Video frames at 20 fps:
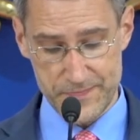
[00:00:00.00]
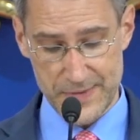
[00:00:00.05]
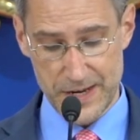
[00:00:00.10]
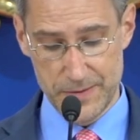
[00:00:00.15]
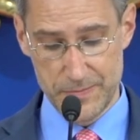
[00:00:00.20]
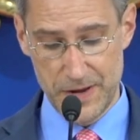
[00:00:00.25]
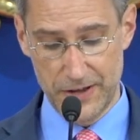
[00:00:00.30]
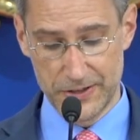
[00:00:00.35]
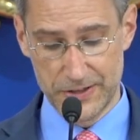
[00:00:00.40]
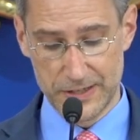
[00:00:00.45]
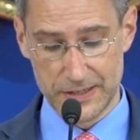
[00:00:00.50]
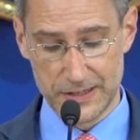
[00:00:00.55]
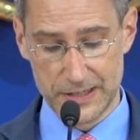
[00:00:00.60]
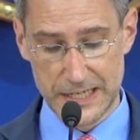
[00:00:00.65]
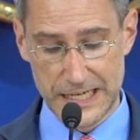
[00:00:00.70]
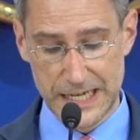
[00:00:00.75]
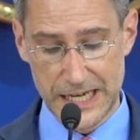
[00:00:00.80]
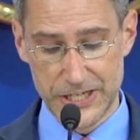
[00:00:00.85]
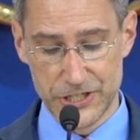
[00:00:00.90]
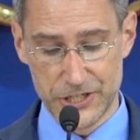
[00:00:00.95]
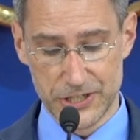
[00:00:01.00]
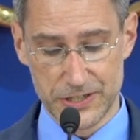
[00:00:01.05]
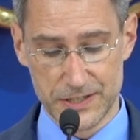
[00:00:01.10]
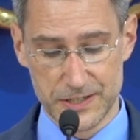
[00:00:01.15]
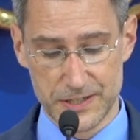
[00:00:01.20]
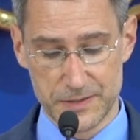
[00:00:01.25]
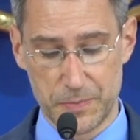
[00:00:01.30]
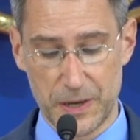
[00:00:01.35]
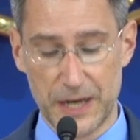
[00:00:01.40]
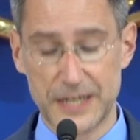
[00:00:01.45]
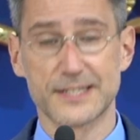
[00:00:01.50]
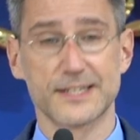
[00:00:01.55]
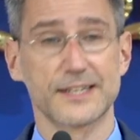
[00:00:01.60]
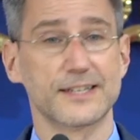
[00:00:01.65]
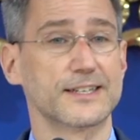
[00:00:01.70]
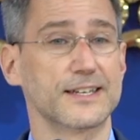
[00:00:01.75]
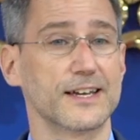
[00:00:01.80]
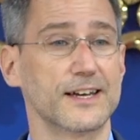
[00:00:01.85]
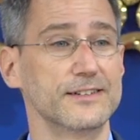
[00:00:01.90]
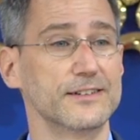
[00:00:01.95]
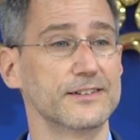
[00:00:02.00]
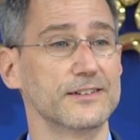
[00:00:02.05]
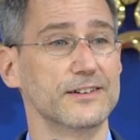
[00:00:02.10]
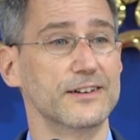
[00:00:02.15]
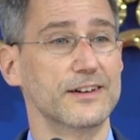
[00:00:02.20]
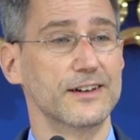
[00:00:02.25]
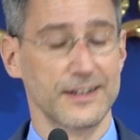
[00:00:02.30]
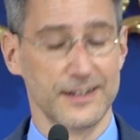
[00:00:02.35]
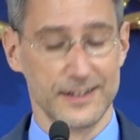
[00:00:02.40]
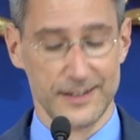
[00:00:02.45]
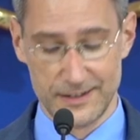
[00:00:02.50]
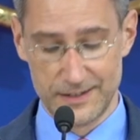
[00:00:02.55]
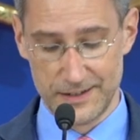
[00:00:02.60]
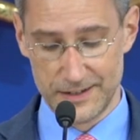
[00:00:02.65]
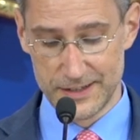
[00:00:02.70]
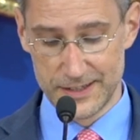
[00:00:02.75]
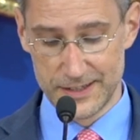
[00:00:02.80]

about the legation's bicentennial and the